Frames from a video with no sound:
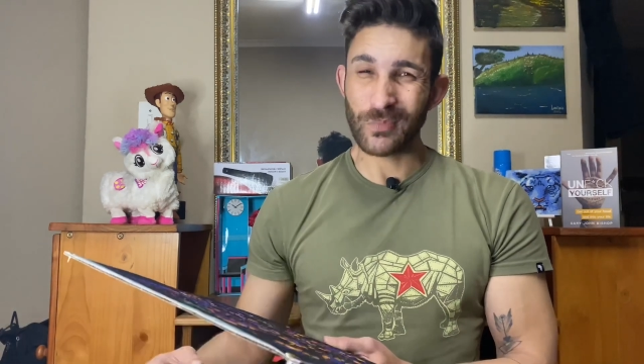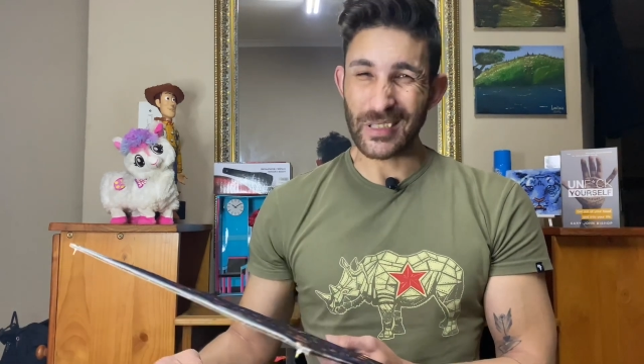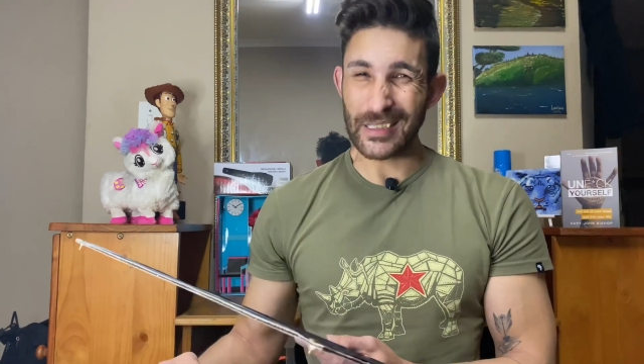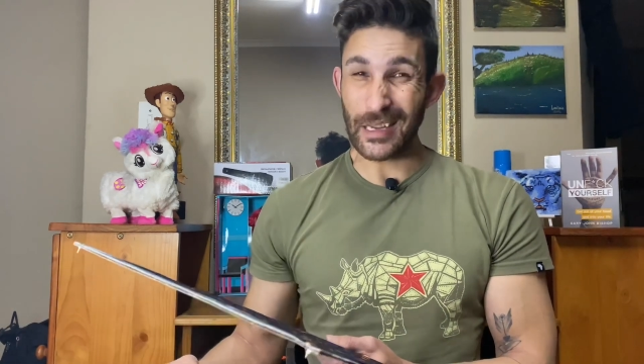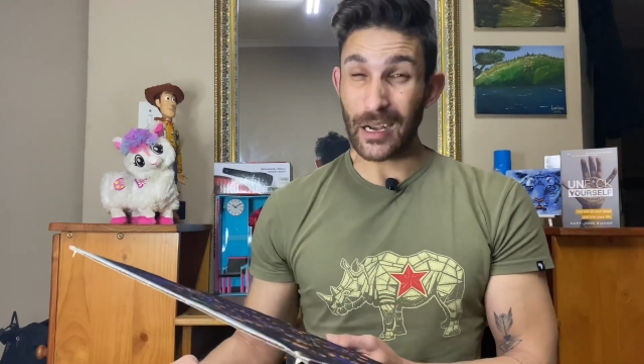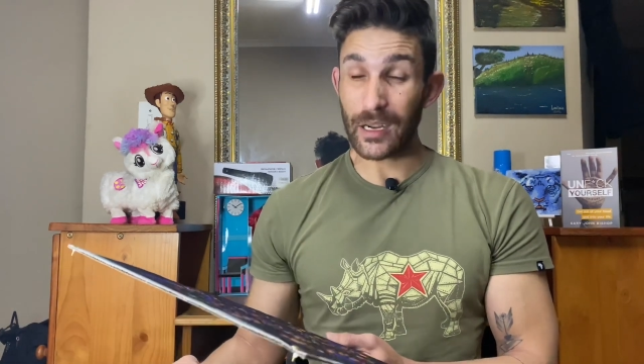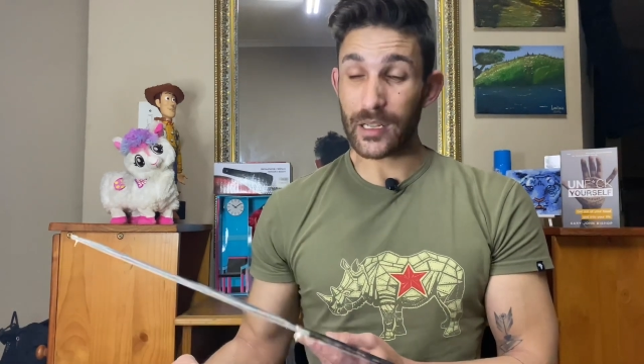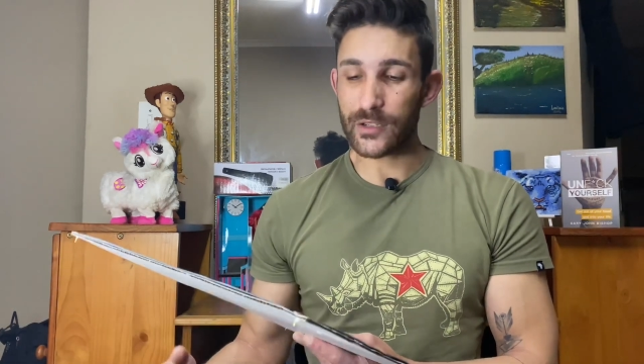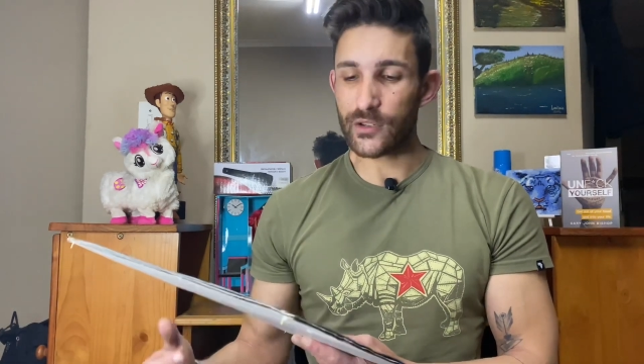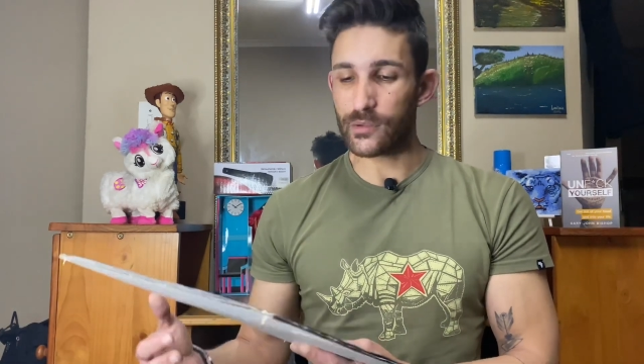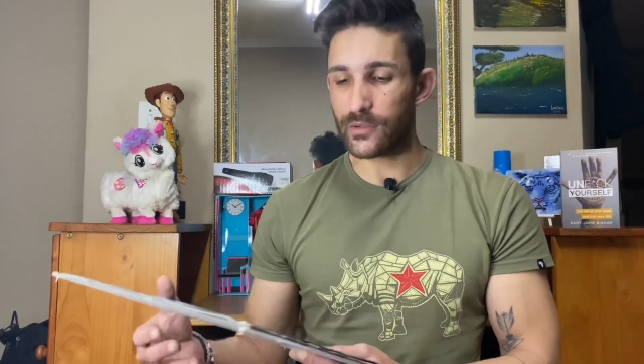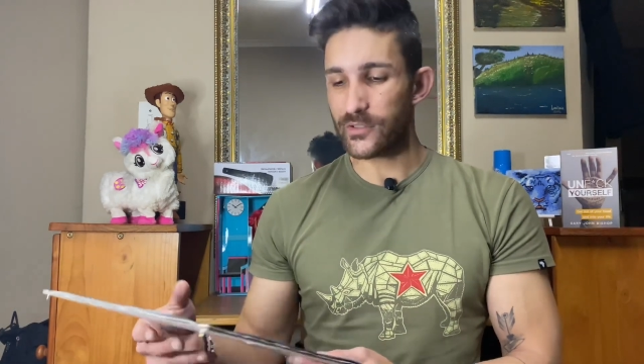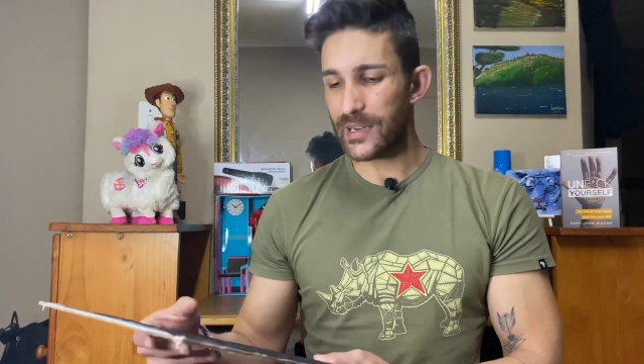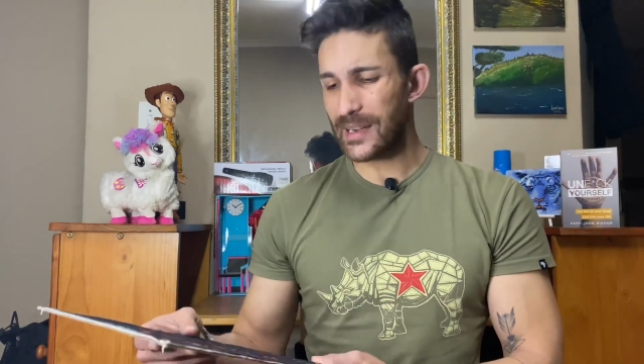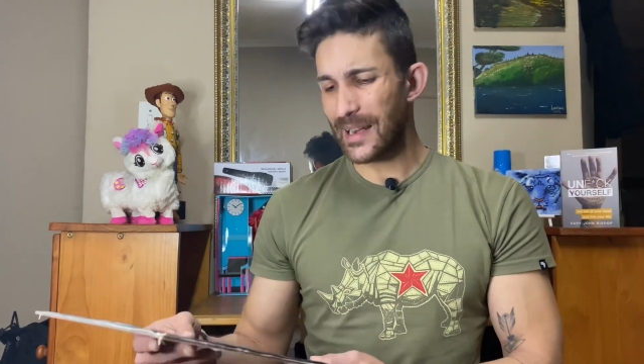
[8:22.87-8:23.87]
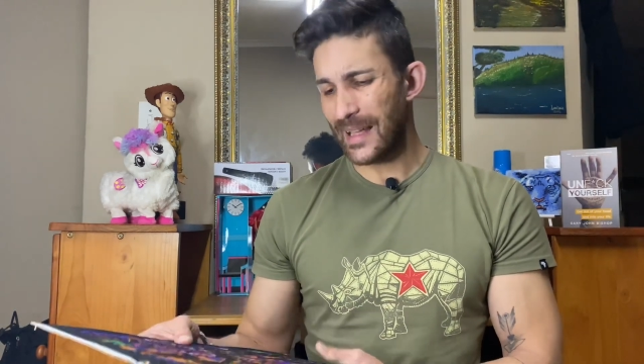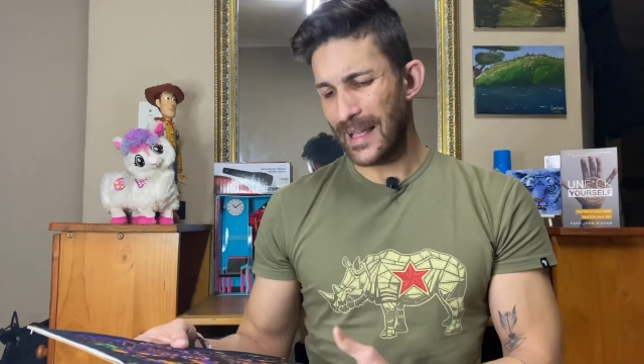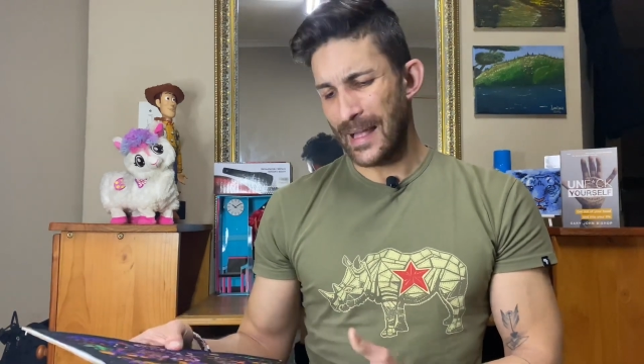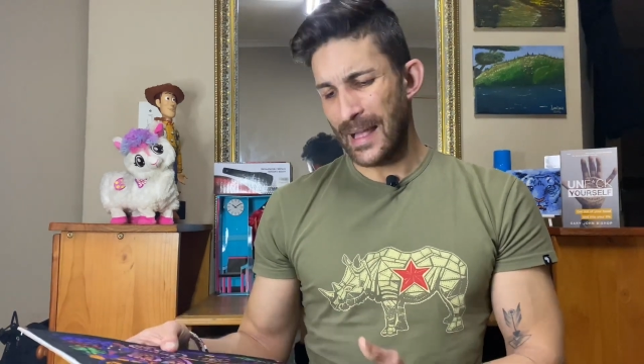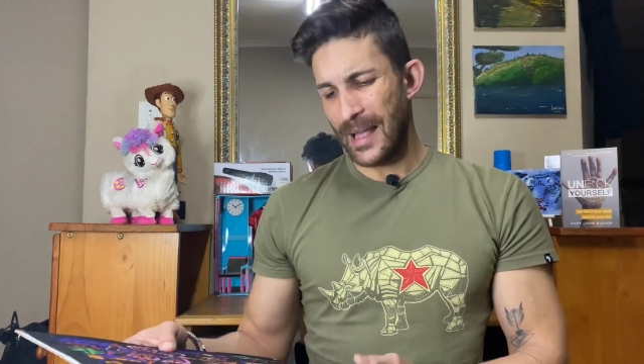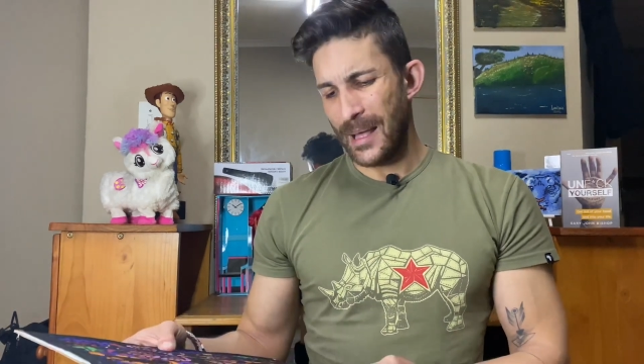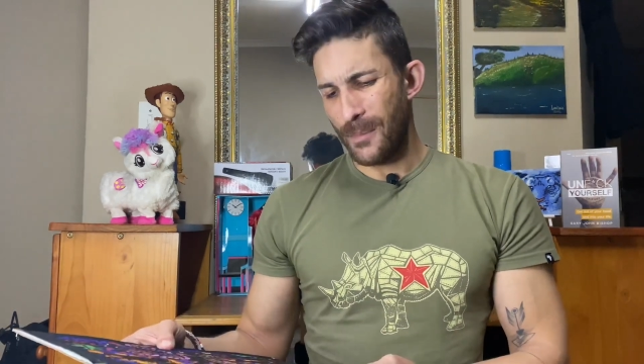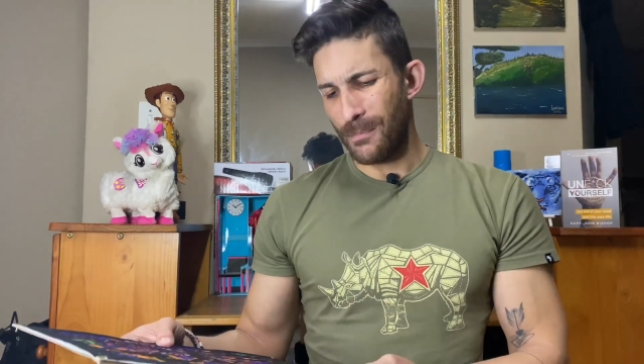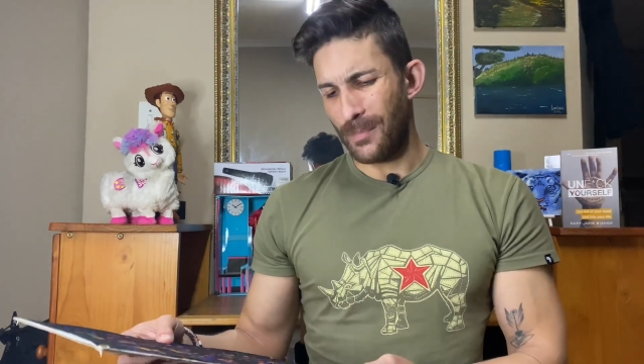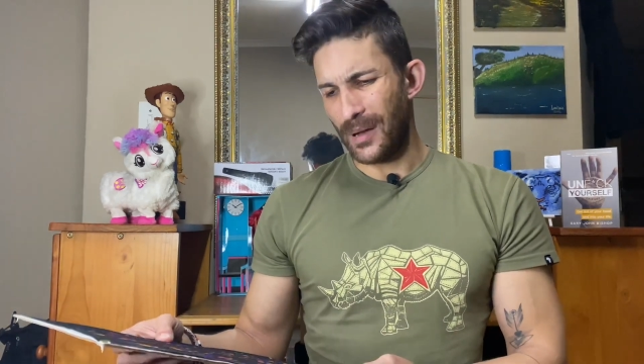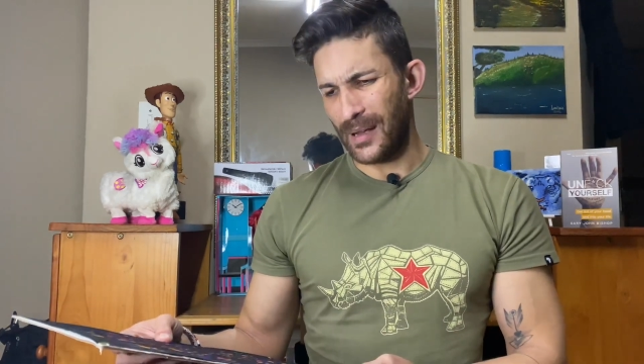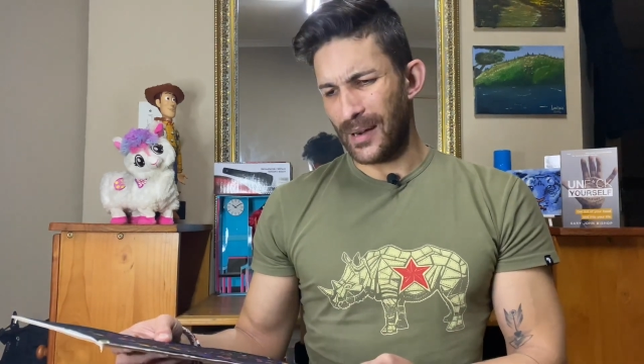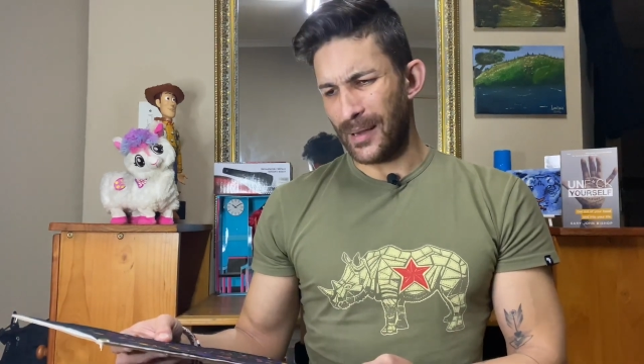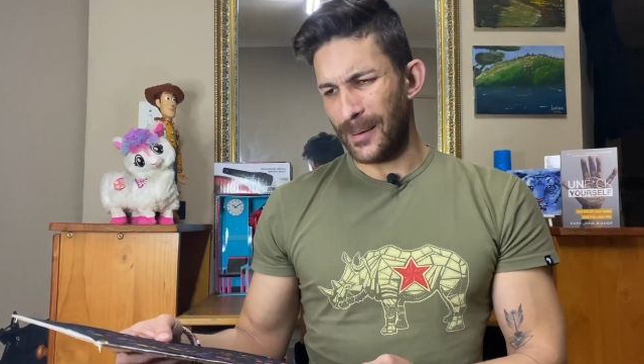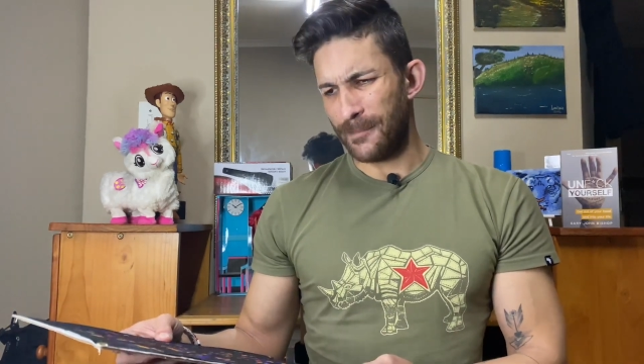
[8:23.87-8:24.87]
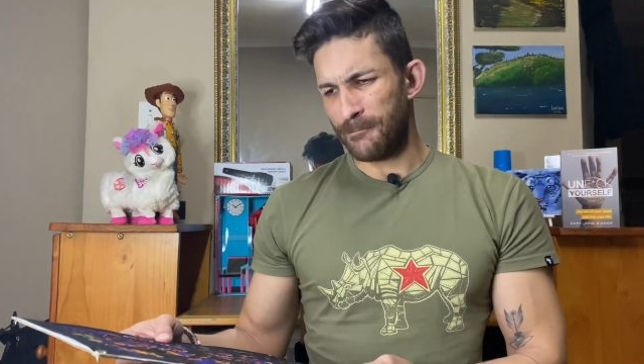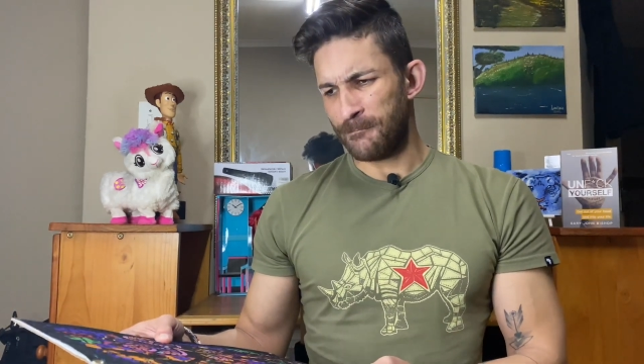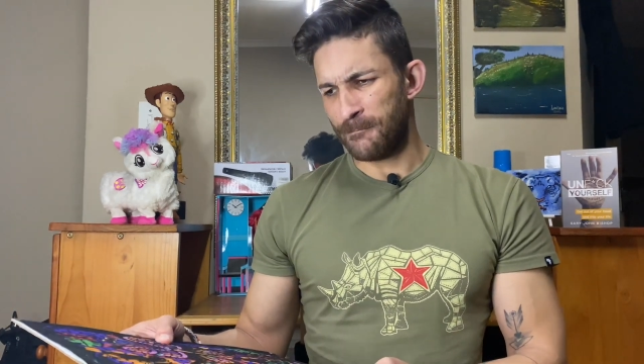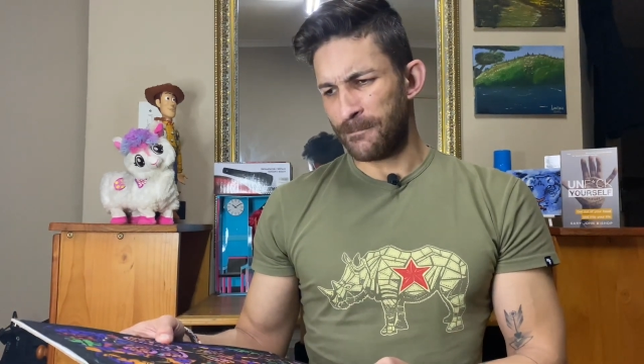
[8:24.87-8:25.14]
younger children. But um,